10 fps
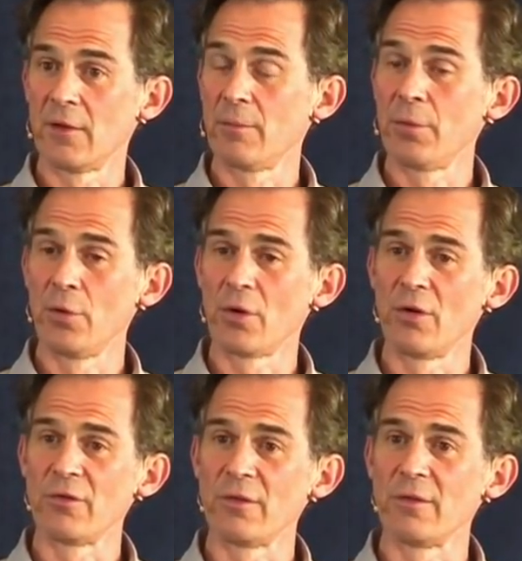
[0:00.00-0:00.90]
is pure
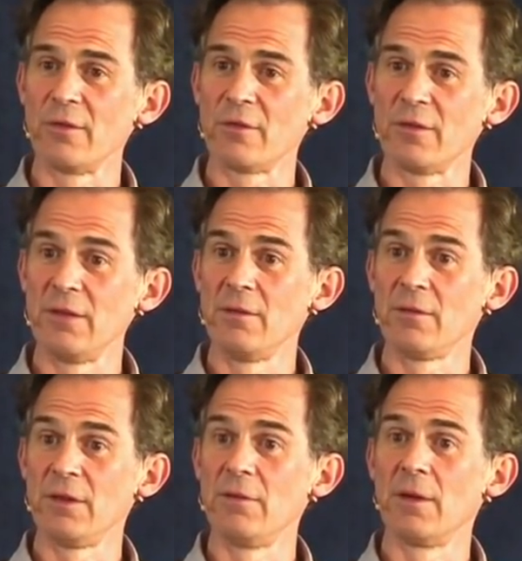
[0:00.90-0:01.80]
consciousness,
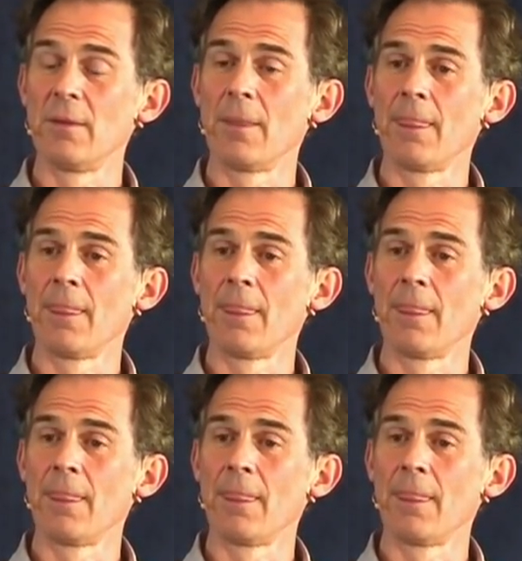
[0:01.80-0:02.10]
Shiva.